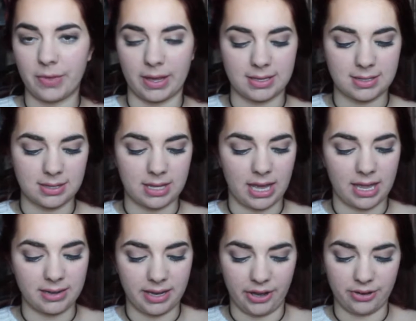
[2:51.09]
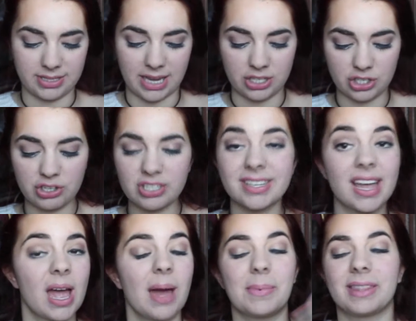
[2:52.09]
like they had little testers,
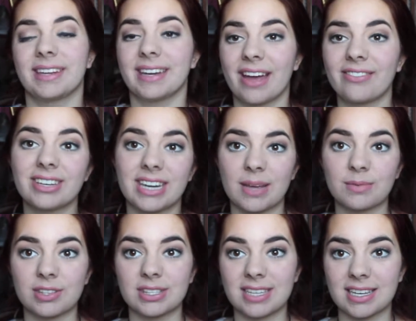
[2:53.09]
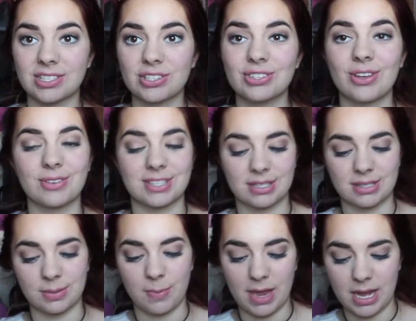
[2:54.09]
but they didn't have the names on the testers, so I was
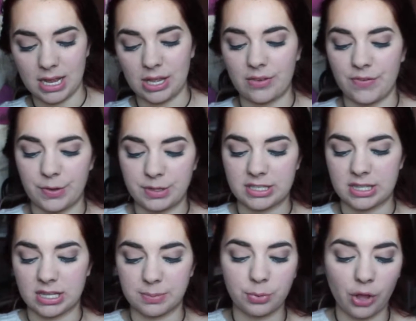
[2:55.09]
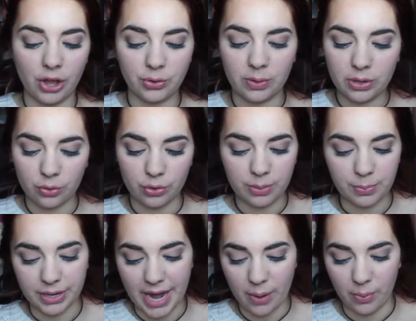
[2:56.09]
debating if it's the blonde one or the
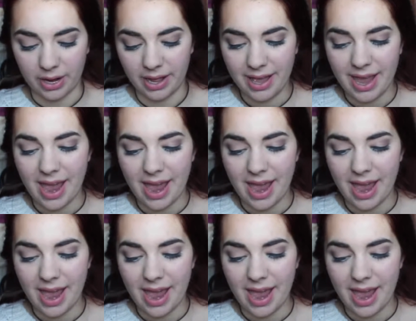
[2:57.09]
brunette one.